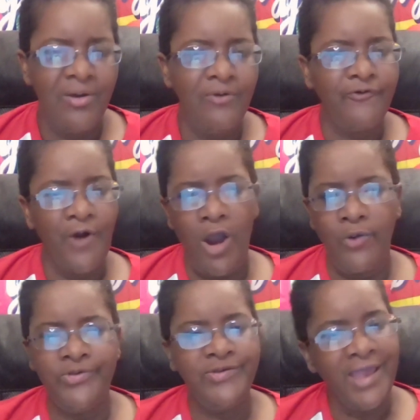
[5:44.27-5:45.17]

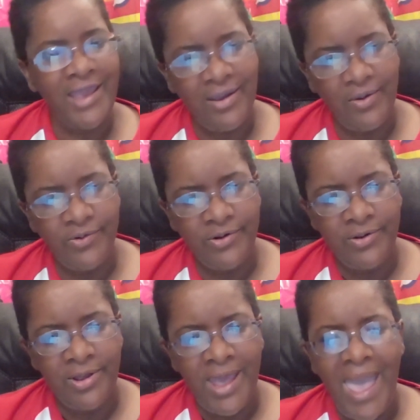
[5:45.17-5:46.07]
forests healed,
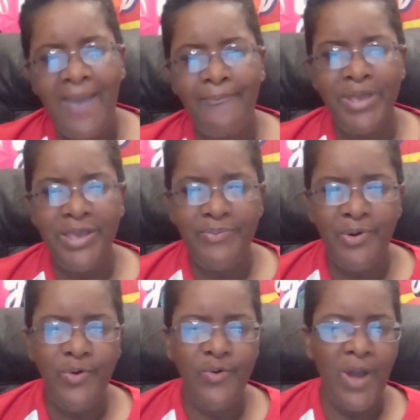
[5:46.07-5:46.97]
and people
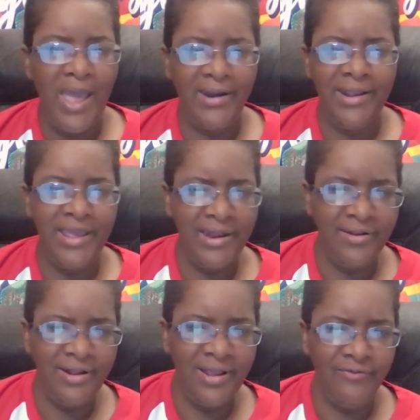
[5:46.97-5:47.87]
who had
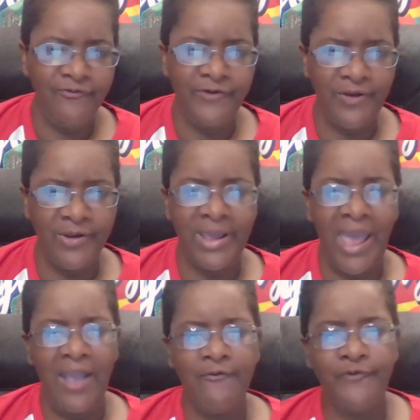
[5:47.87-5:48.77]
hidden in fear
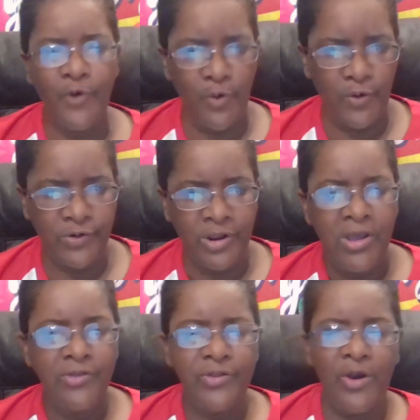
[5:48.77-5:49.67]
came forward,
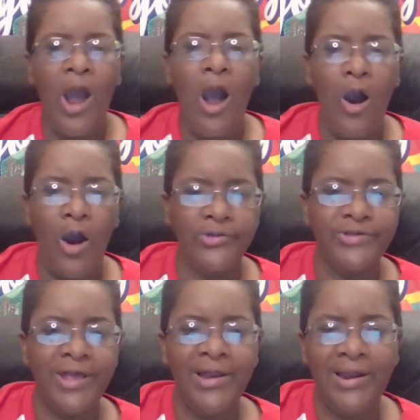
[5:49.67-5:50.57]
their hearts
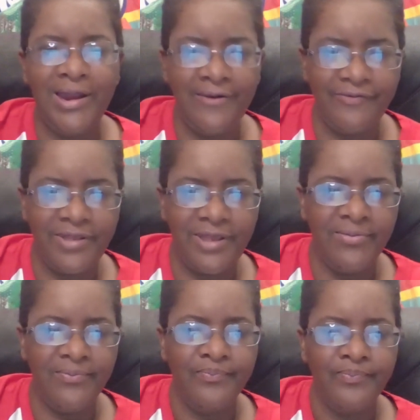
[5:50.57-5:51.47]
lifted.
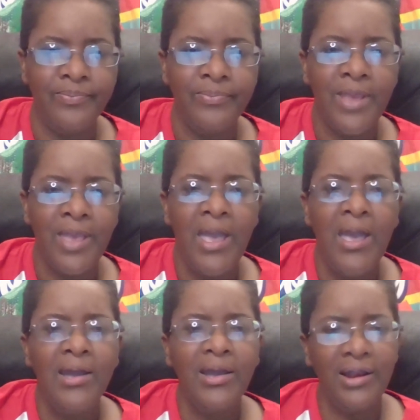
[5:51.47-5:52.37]

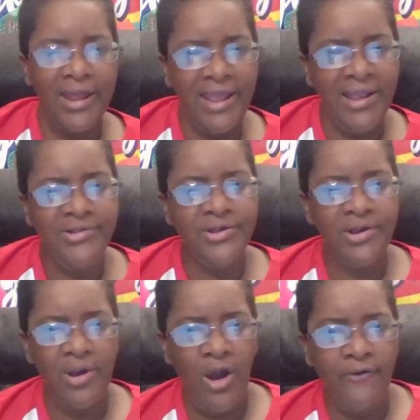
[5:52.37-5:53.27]
Kaleem
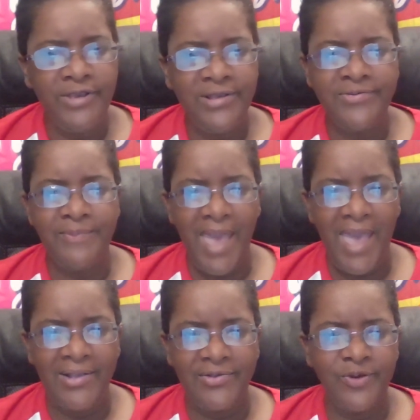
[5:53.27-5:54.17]
took off his
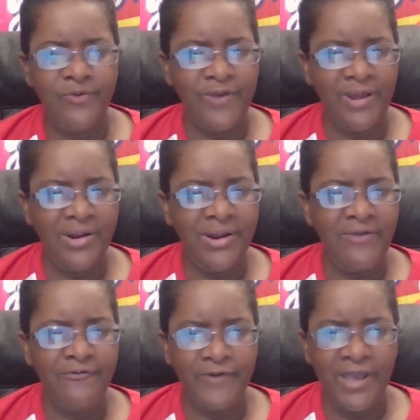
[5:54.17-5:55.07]
mask, revealing
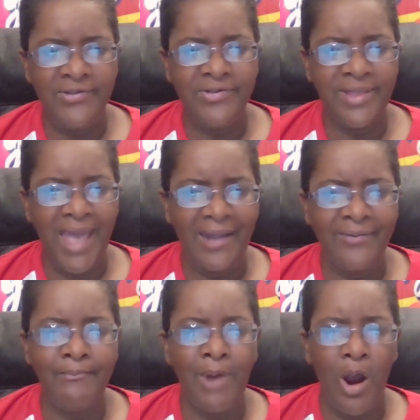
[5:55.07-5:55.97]
a face not
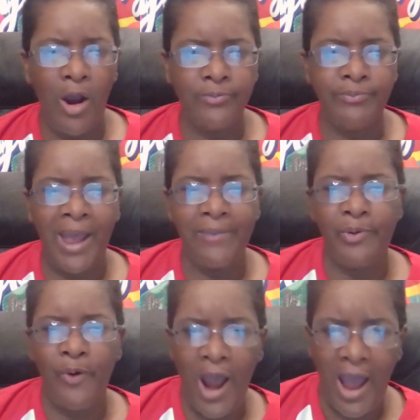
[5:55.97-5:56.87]
marred by
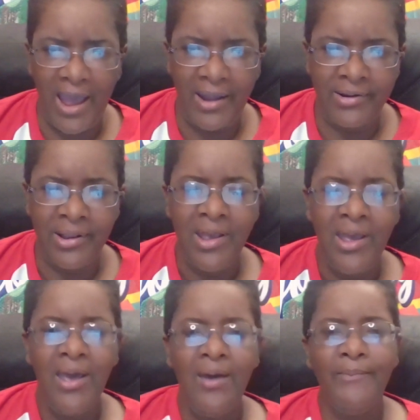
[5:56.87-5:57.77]
pride,
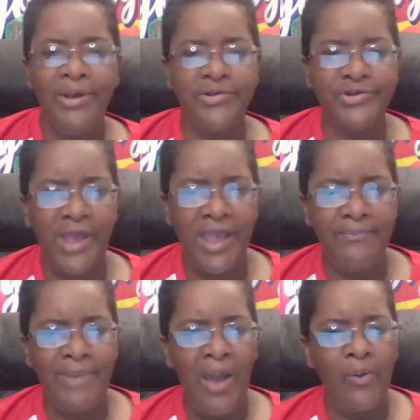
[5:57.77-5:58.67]
but
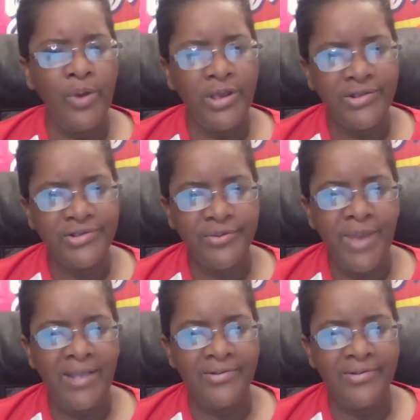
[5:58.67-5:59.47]
shaped by wisdom and